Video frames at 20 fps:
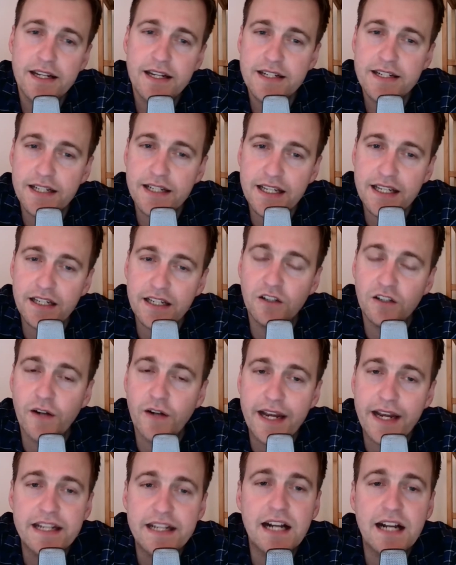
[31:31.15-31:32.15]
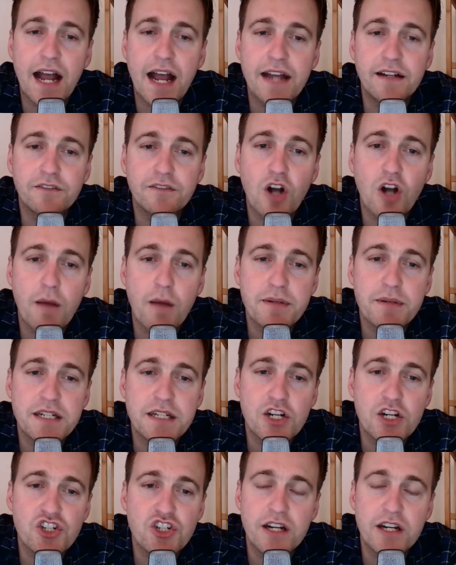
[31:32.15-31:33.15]
to kill any kind of
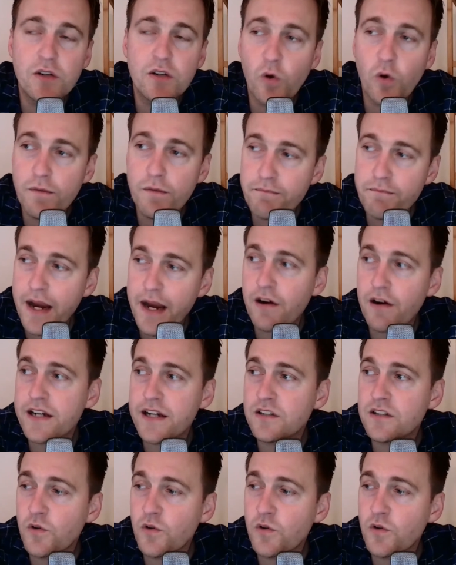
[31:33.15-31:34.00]
competition or merit